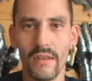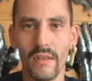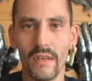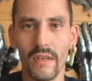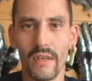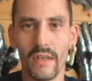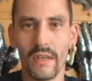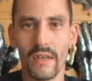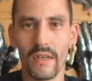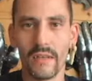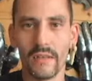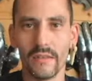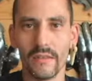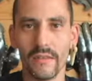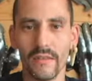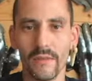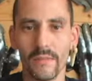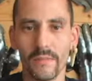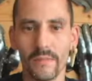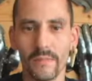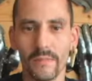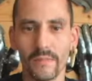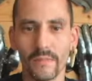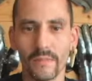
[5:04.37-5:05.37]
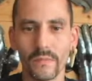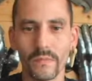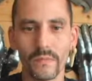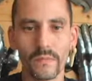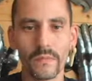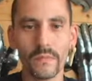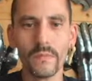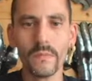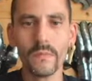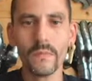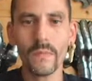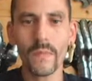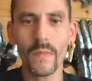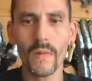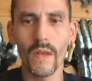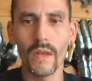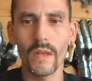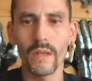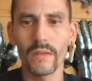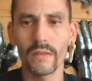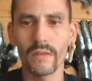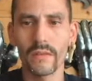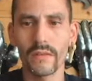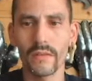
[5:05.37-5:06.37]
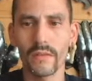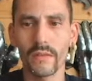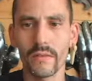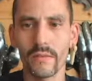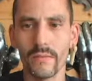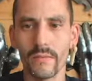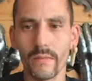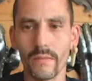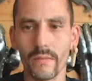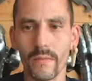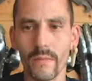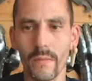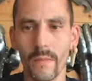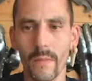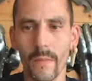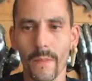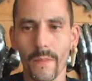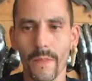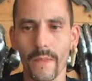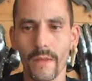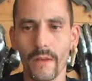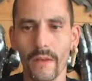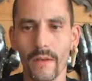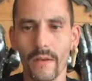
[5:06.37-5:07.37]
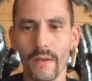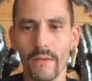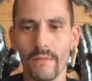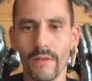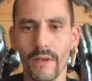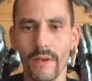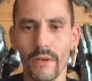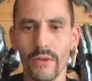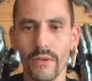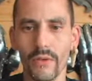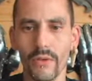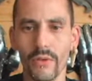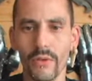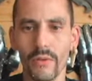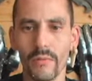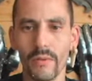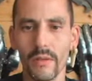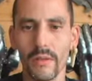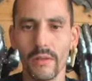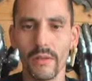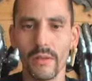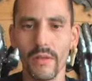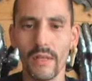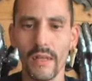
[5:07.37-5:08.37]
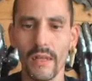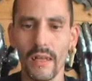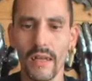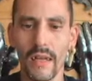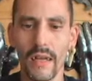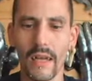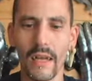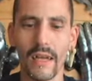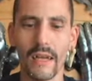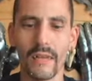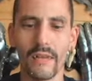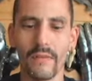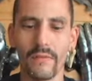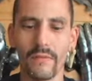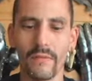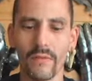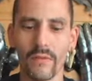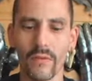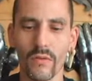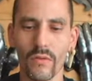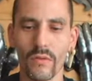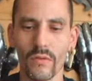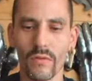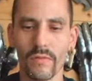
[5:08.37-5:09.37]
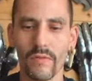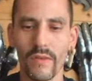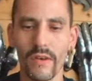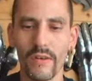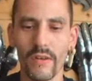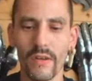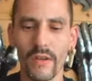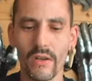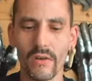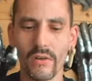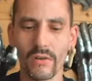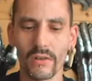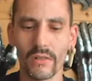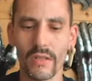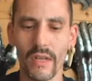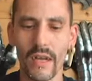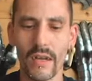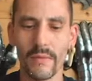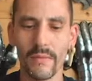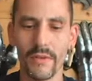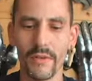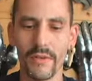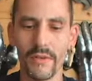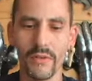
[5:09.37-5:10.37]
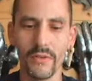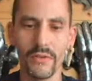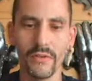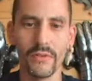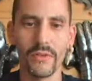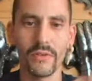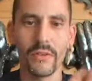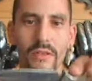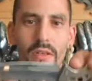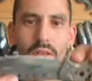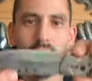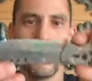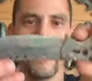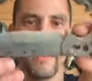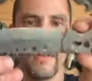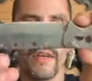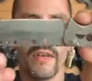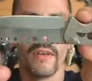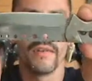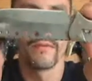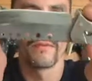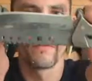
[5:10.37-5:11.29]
and It's very durable. I had it for a very long time in use, and